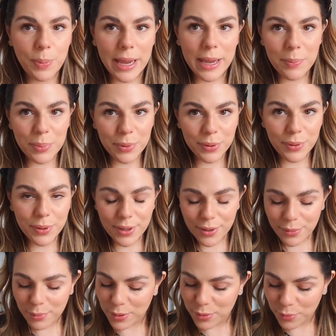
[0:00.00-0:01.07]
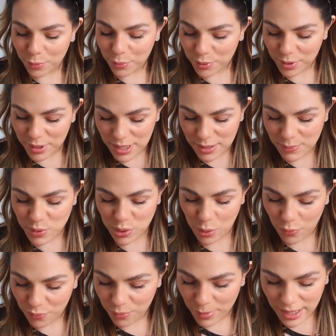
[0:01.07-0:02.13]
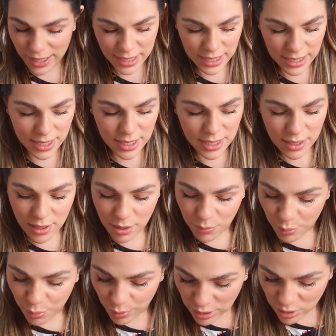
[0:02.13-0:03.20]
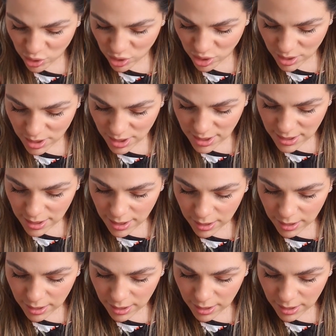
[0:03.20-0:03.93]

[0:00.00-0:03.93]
paper here with all the names of my brushes.